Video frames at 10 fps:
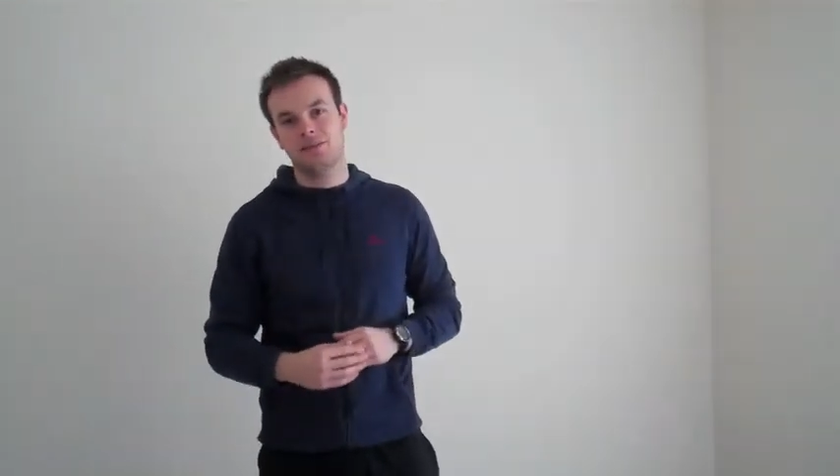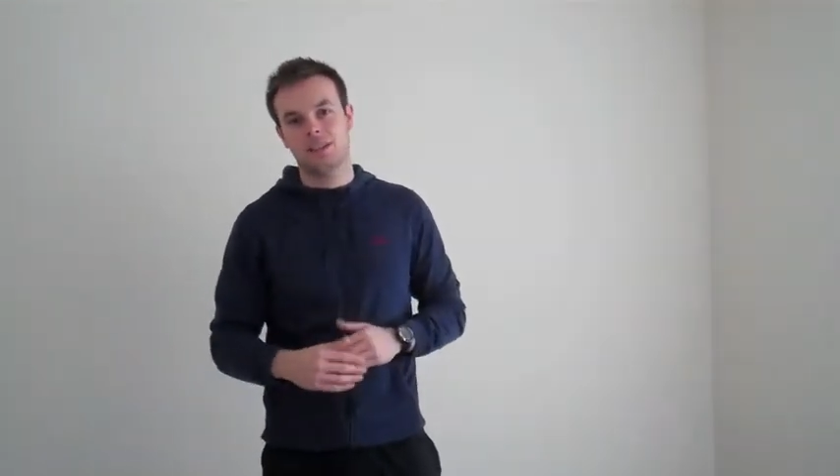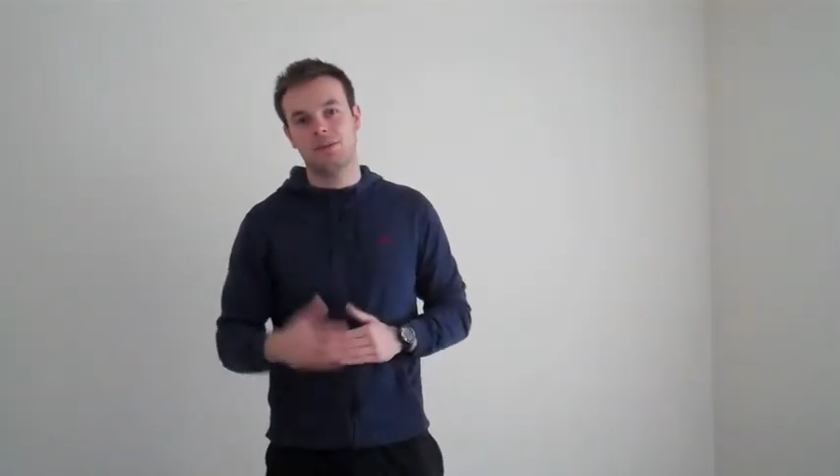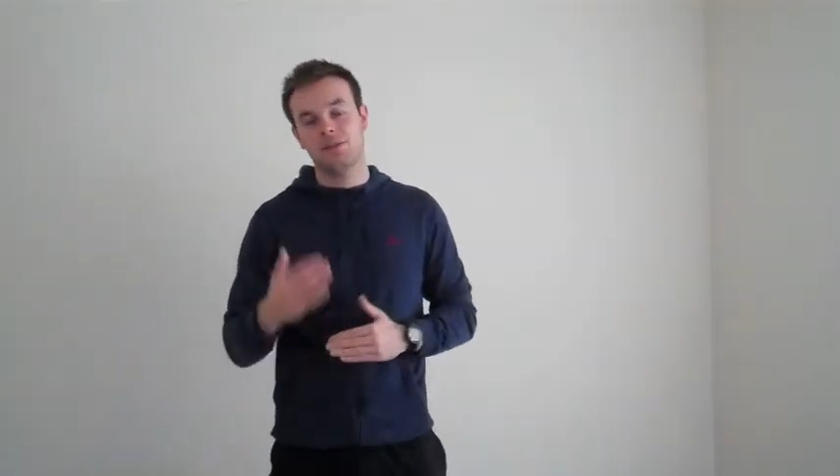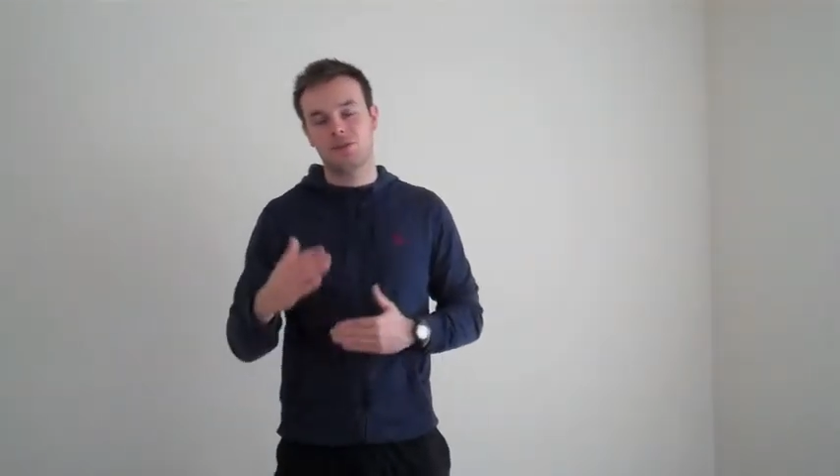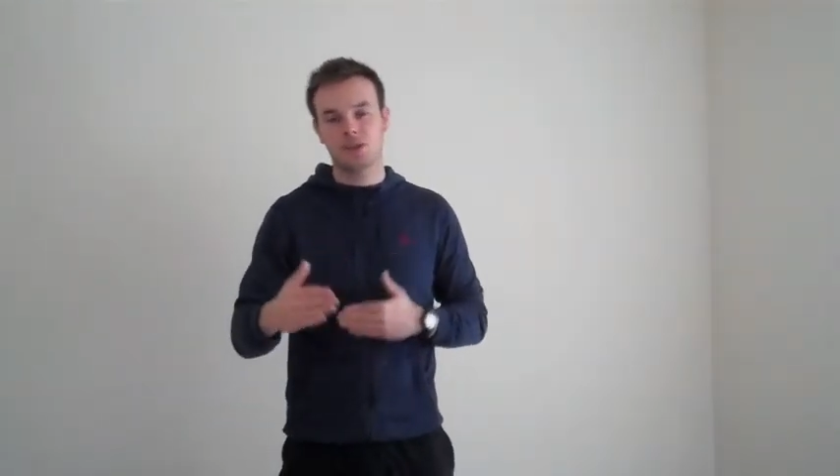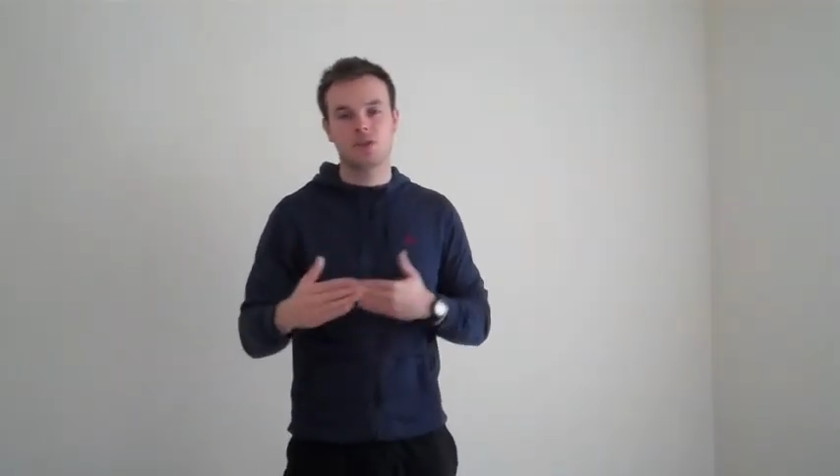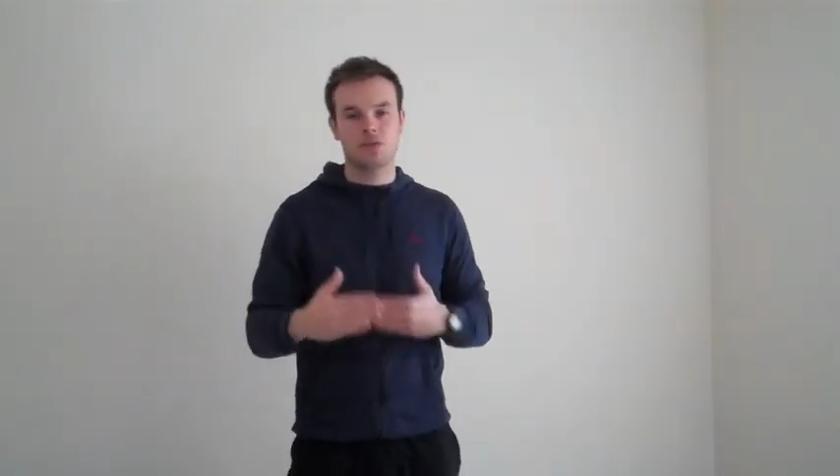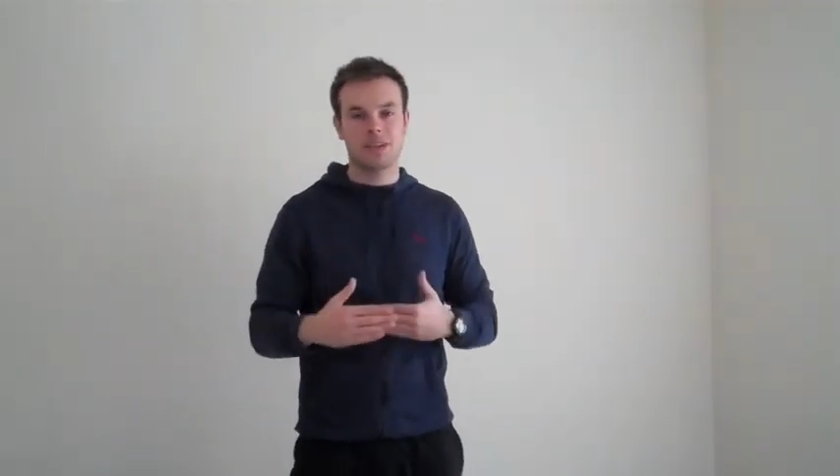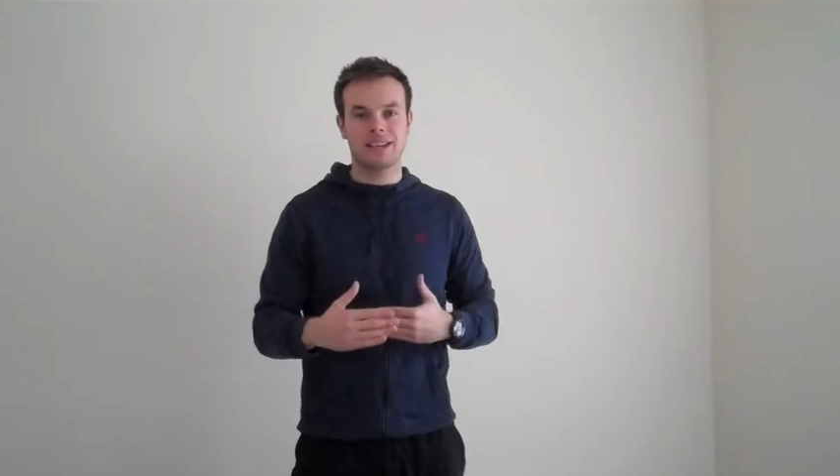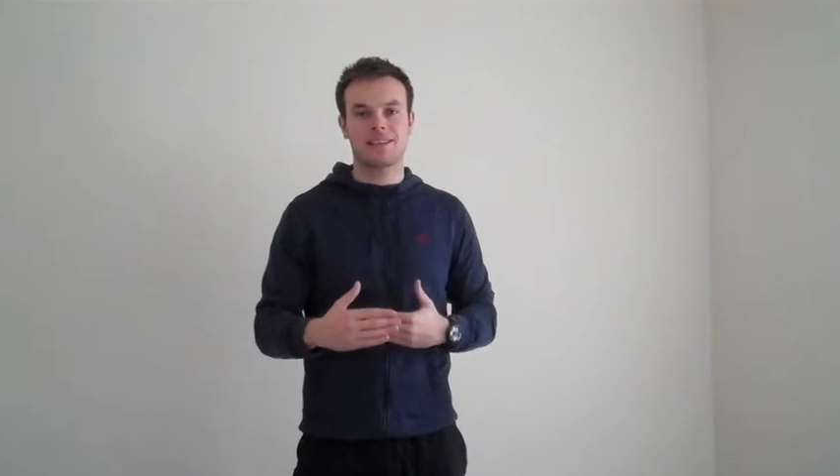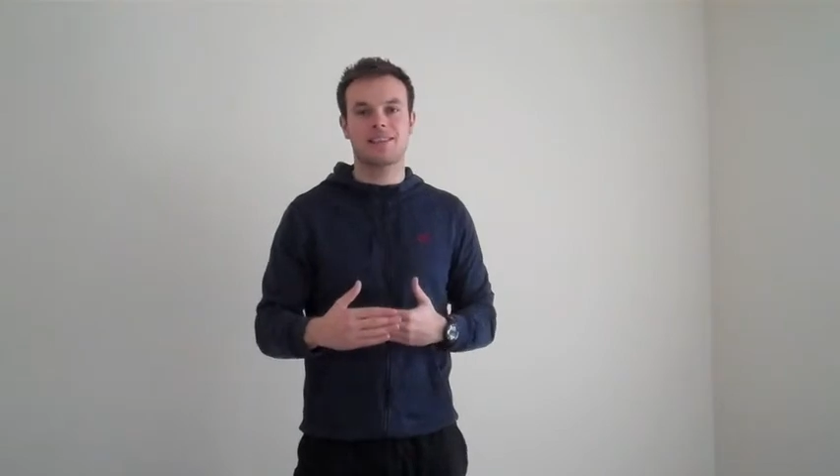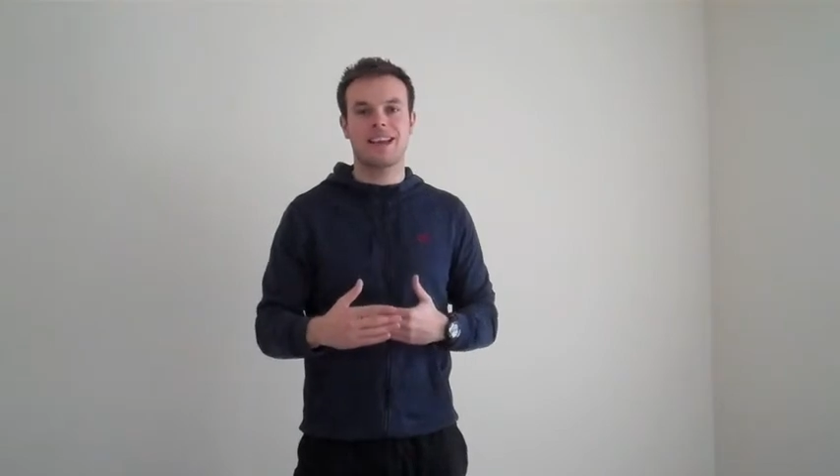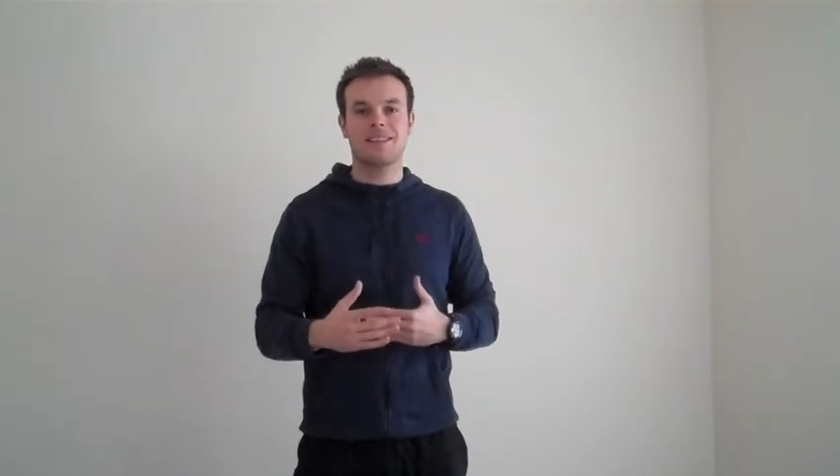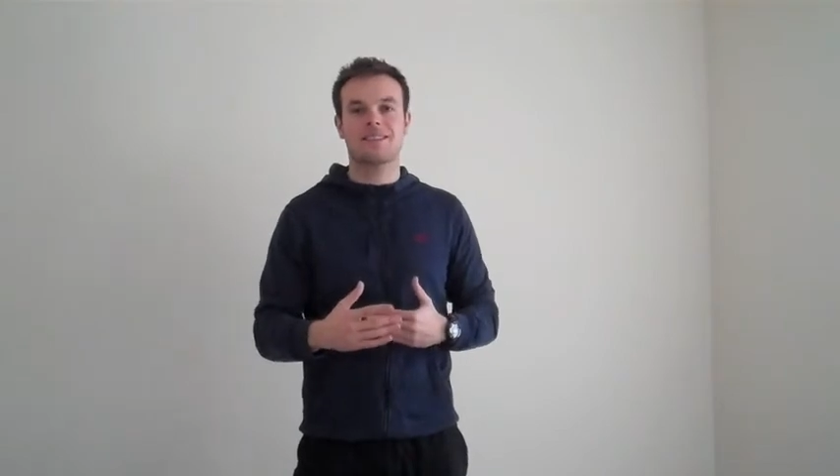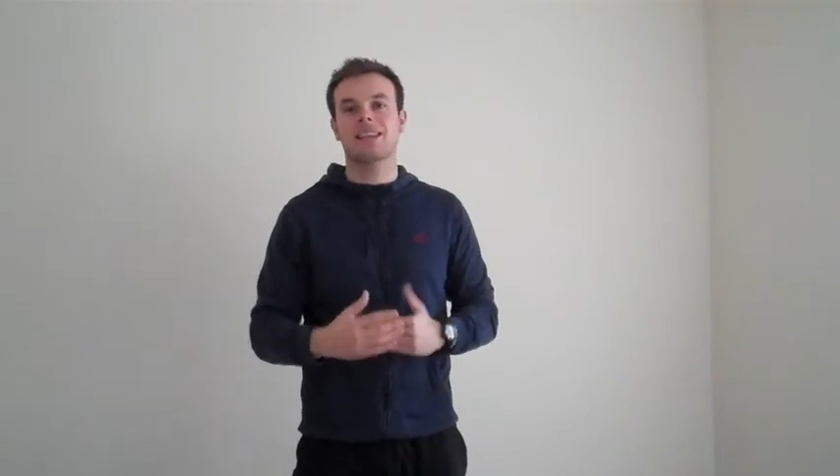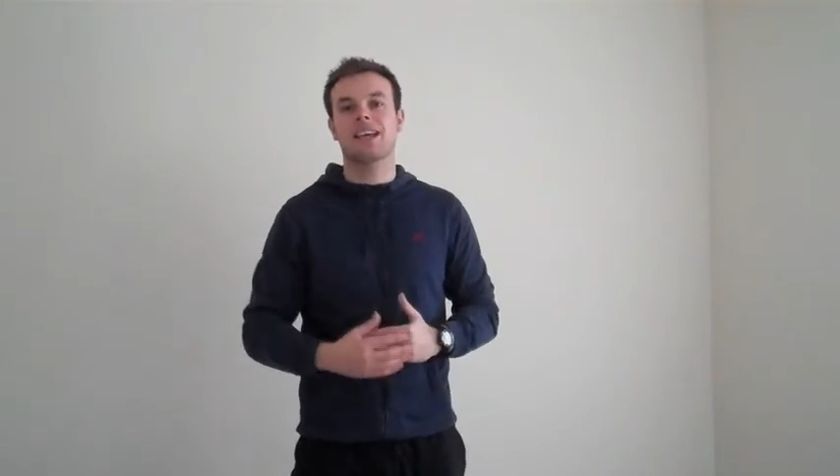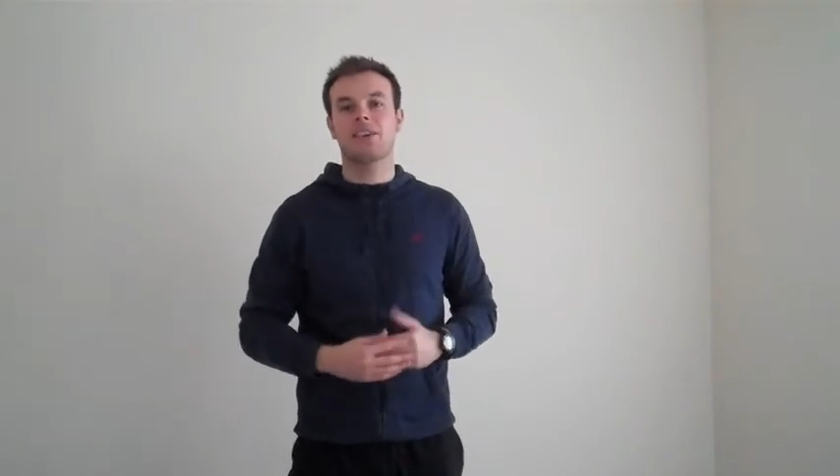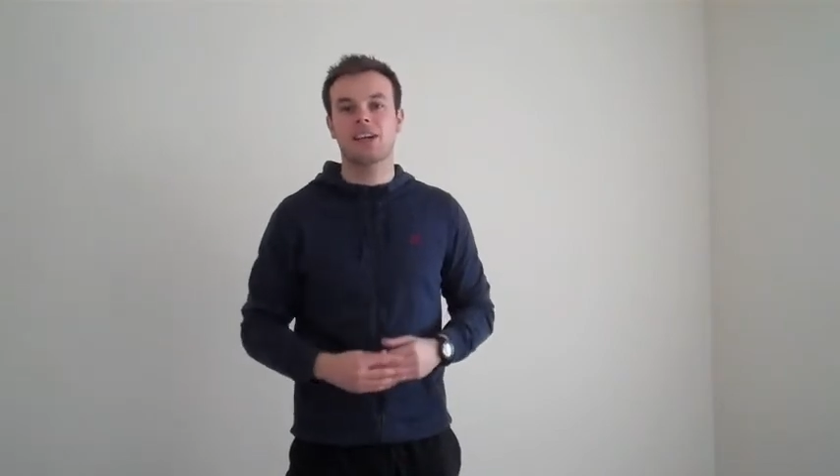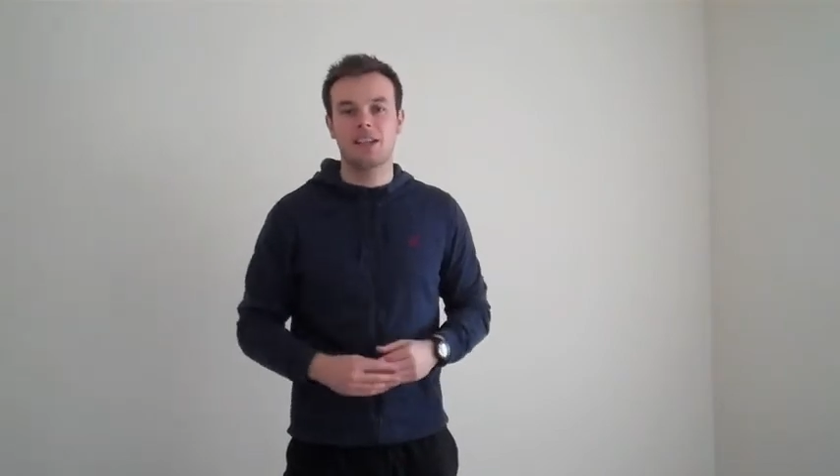okay, which is just 3 exercises
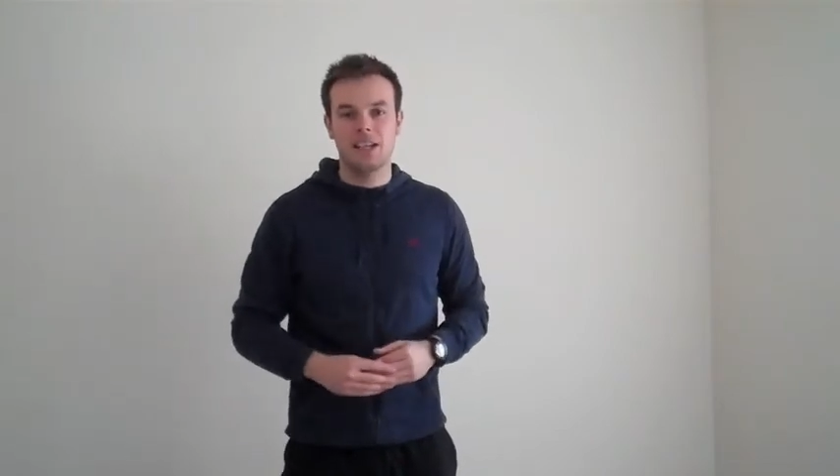together.